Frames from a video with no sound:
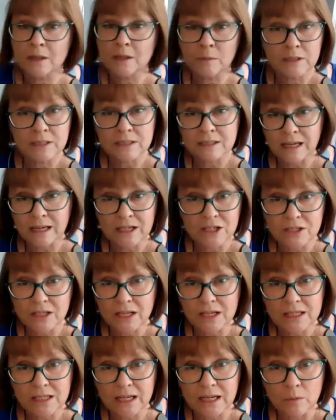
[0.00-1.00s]
them in stage
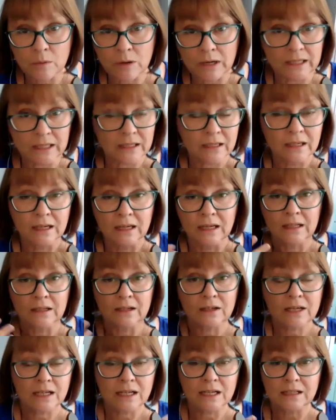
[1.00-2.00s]
6 anyway.
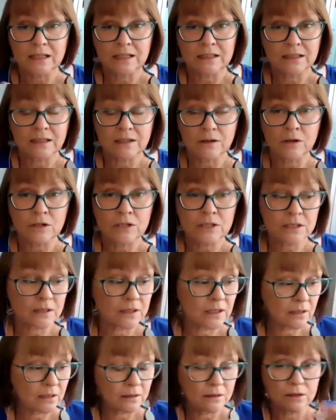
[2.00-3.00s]
Like
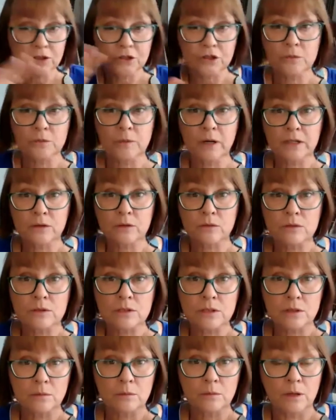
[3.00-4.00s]
honestly, the 2
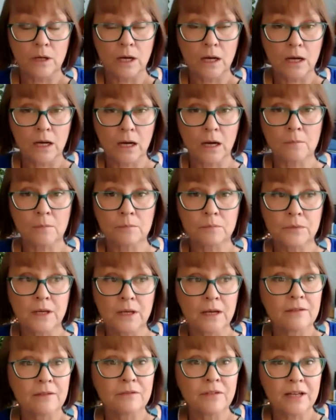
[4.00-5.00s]
bundles
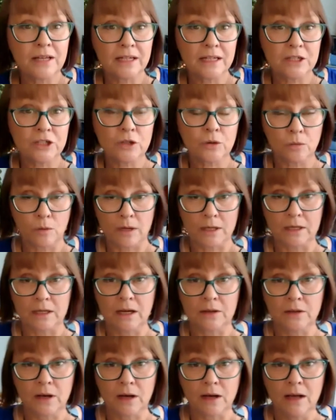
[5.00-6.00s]
feed into one
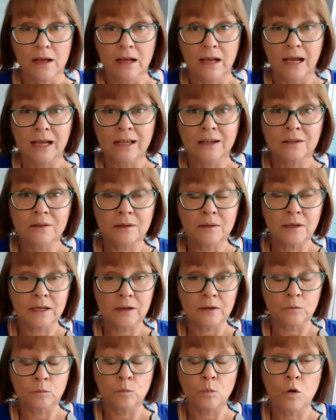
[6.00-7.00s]
another. And
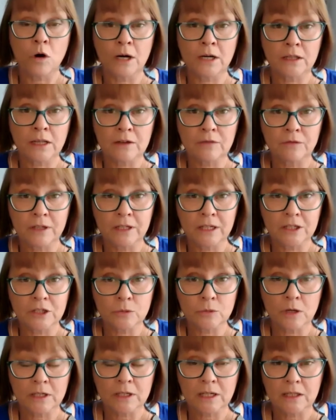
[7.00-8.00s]
why do they feed
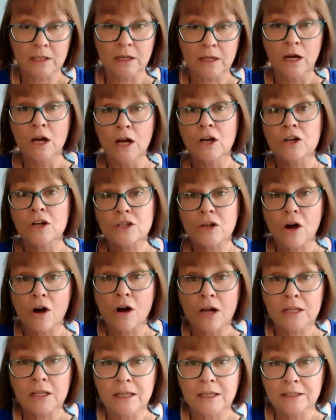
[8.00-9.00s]
into one another? Because
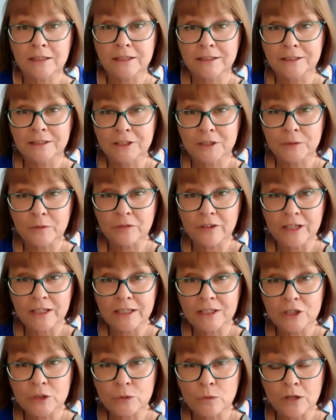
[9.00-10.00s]
I needed it to feed
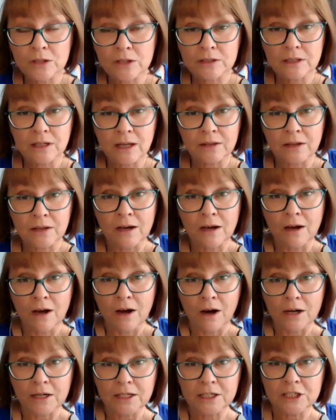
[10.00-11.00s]
into one another.
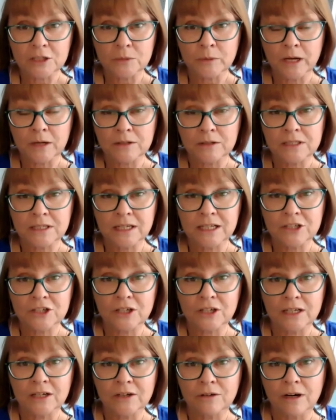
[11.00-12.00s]
I needed to be able to teach
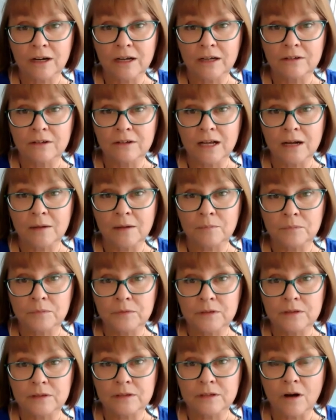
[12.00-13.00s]
it in grade
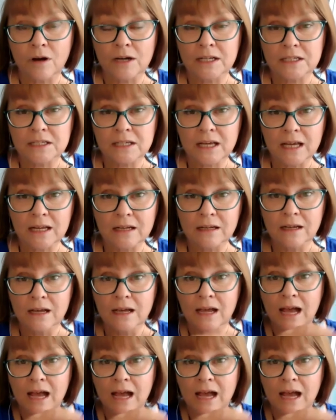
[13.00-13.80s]
9 and 10